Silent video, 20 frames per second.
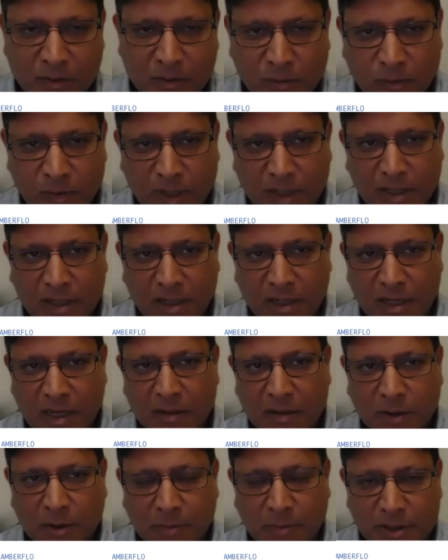We
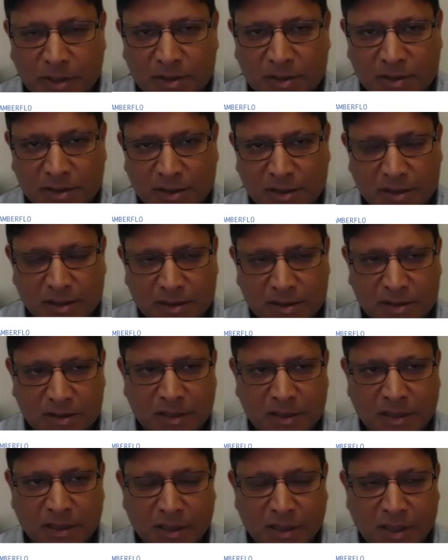enable businesses